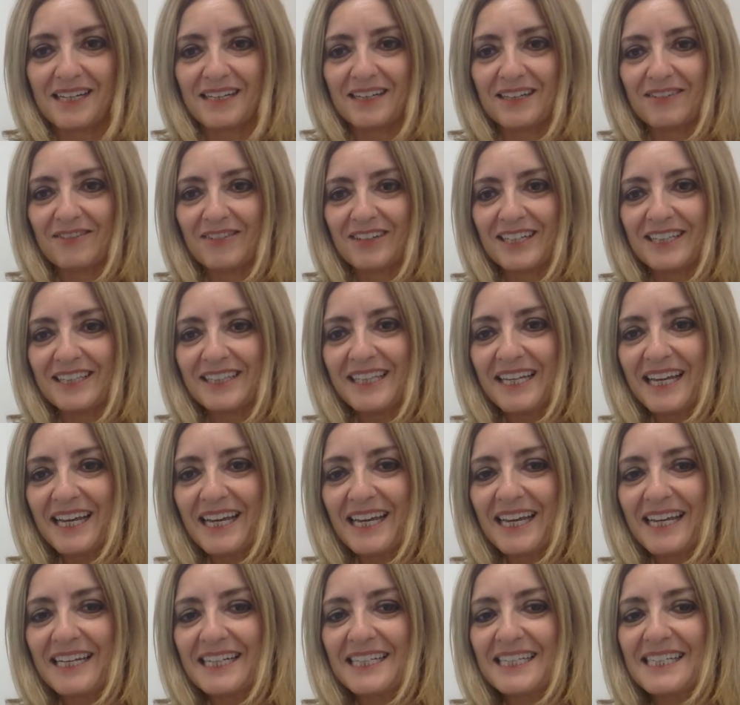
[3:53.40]
Green
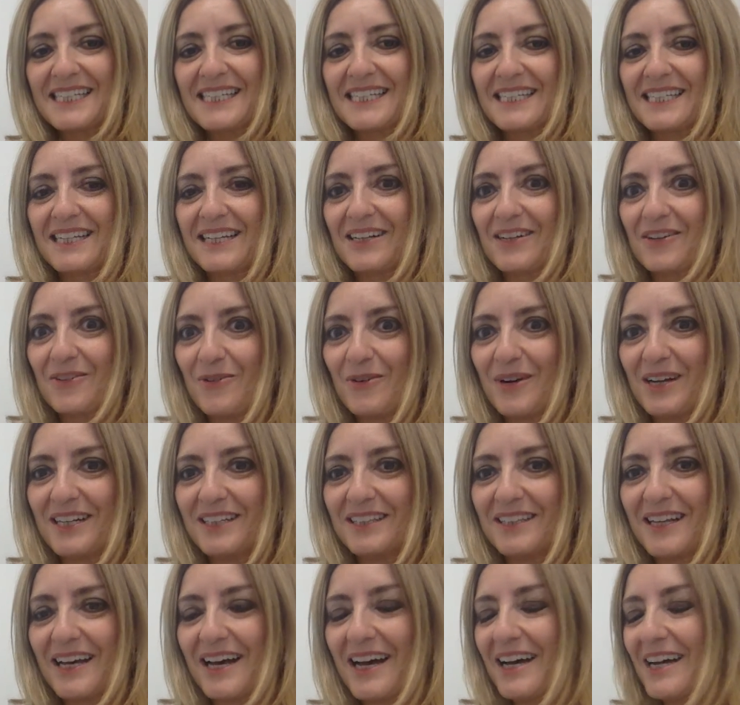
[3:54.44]
Lakes quite a
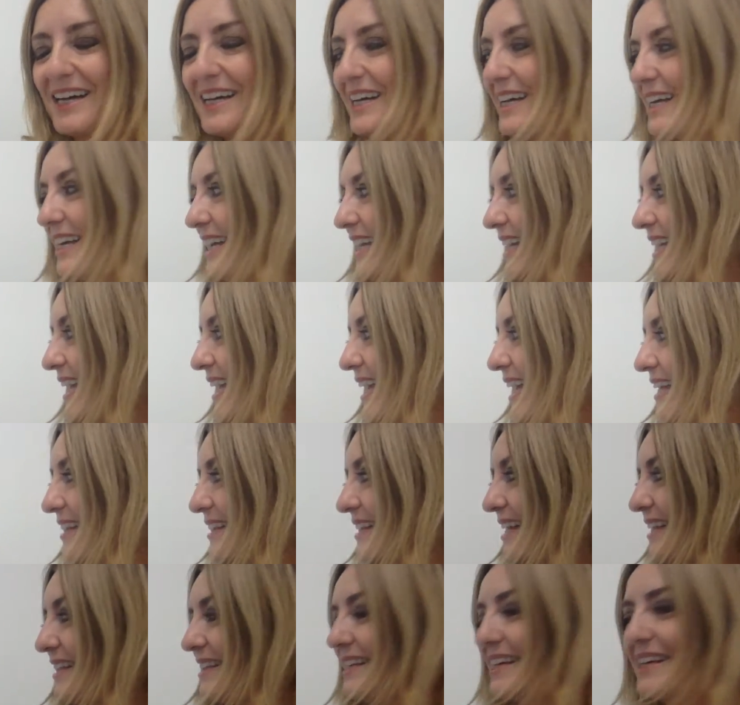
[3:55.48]
lot. And
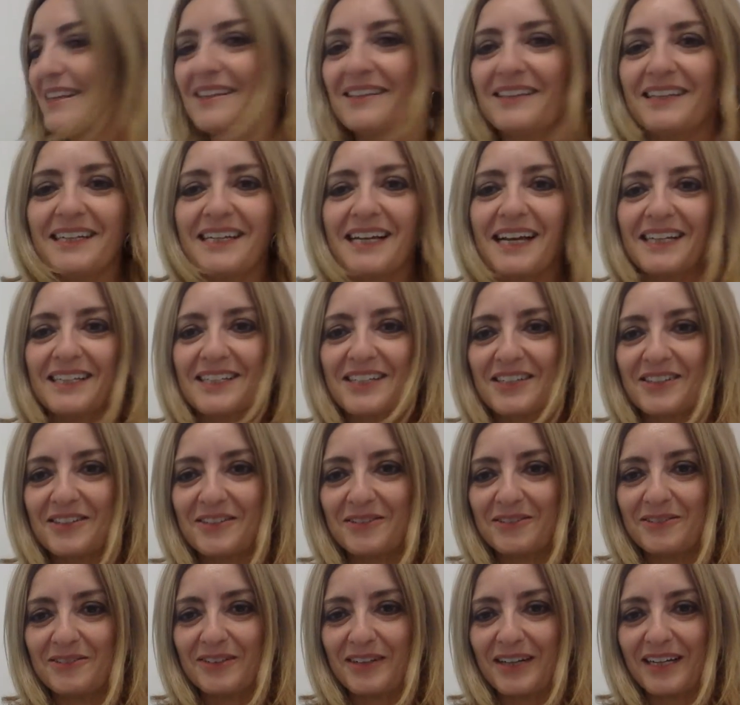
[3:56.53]
then the other thing I
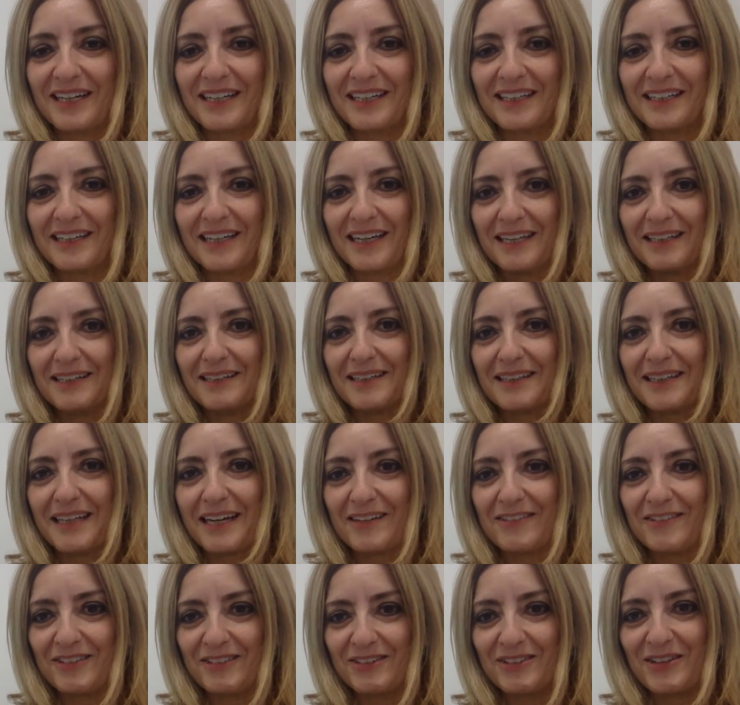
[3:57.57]
do, and a lot
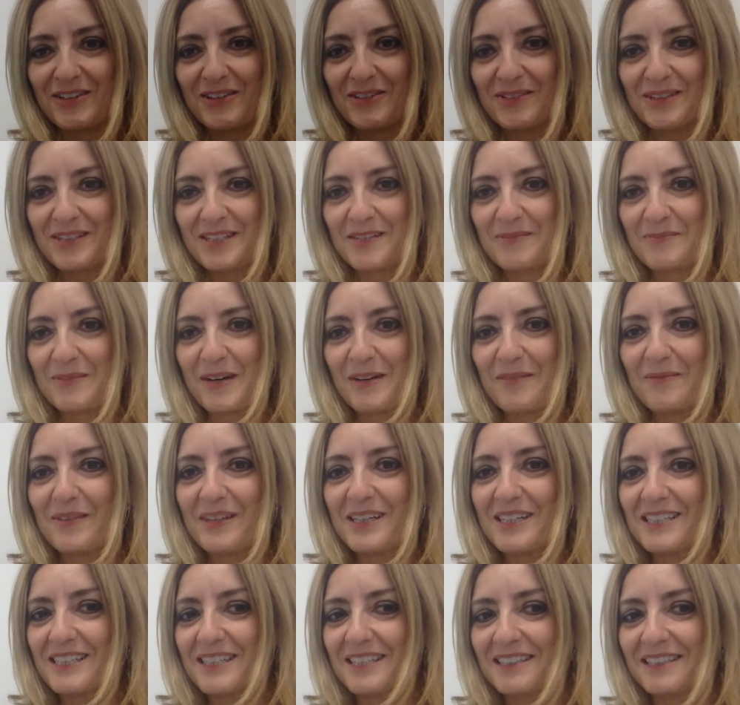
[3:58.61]
of you know this about
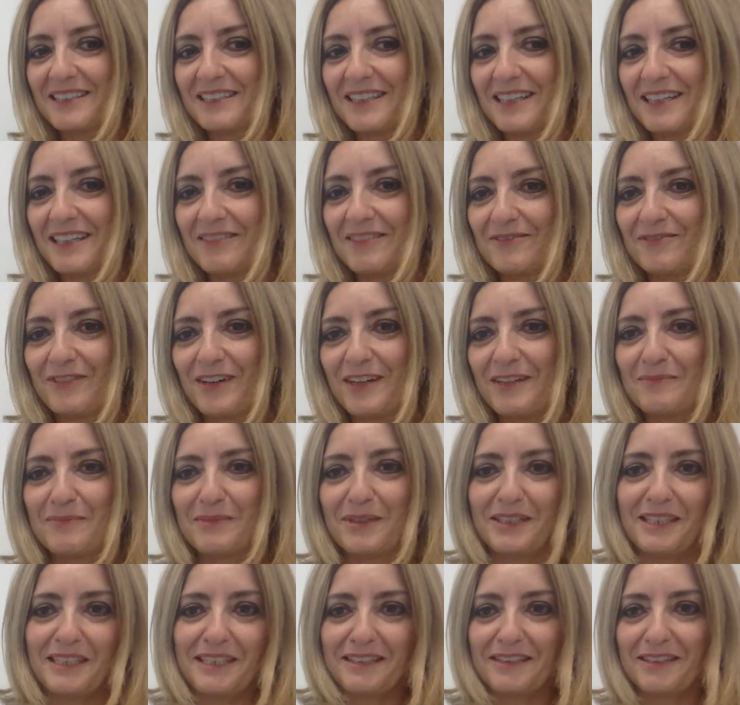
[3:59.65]
me, is I find
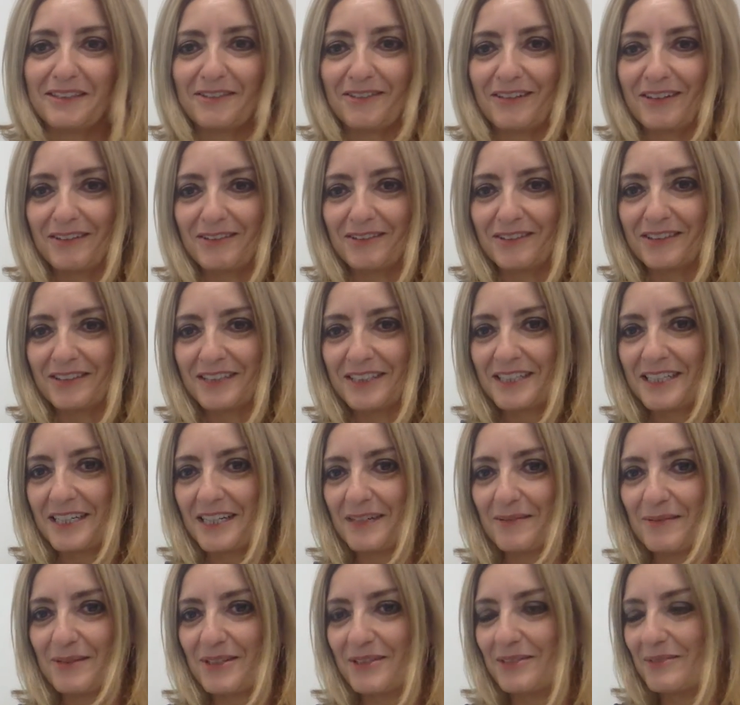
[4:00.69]
money on the ground all the
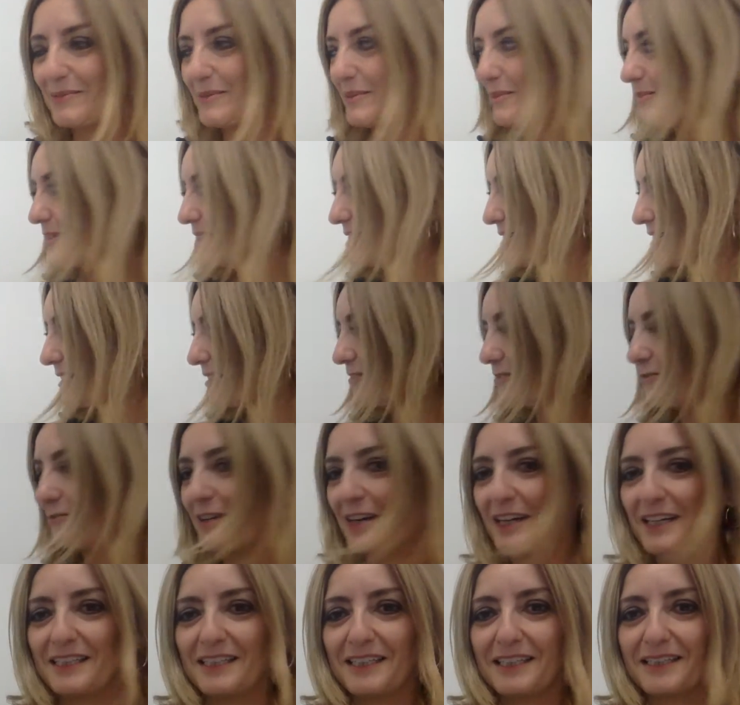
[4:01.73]
time. So I'm always
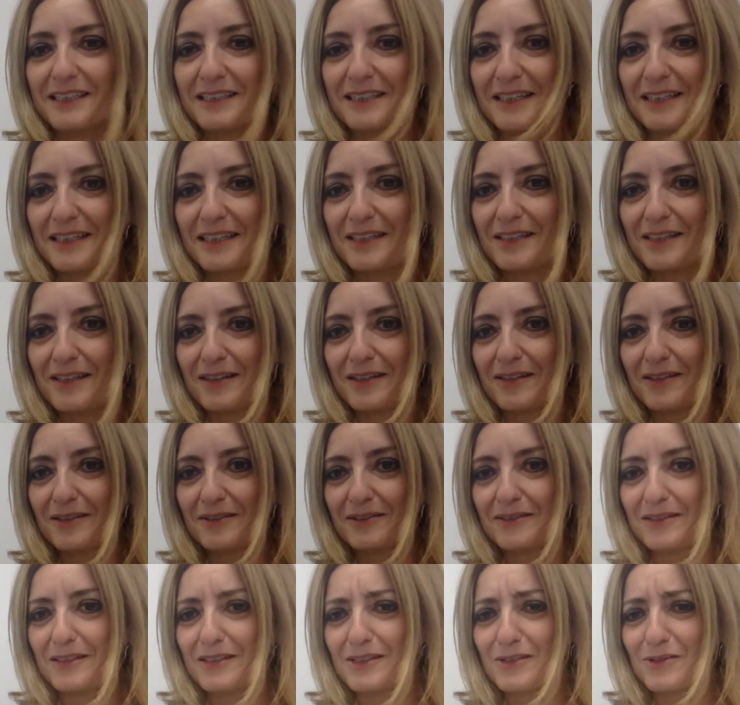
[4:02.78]
finding
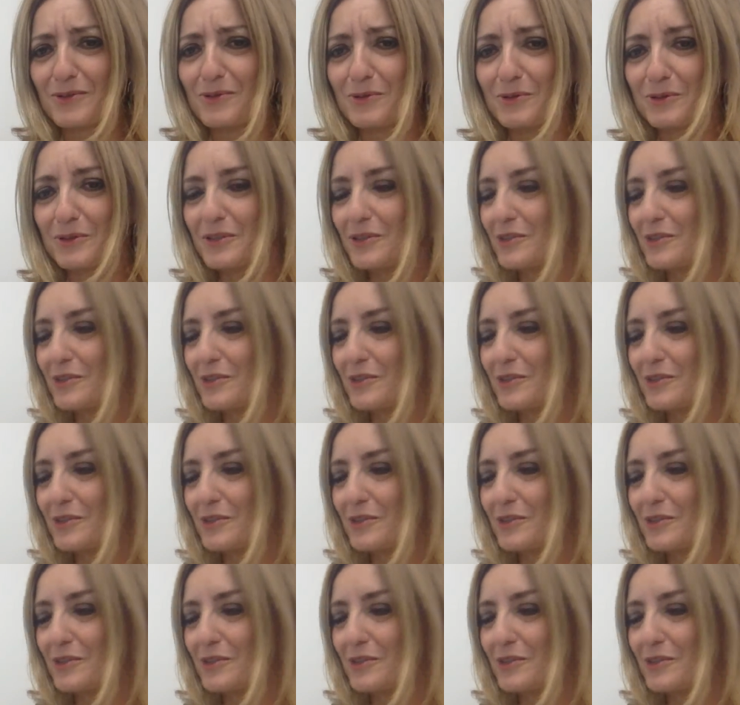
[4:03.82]
these old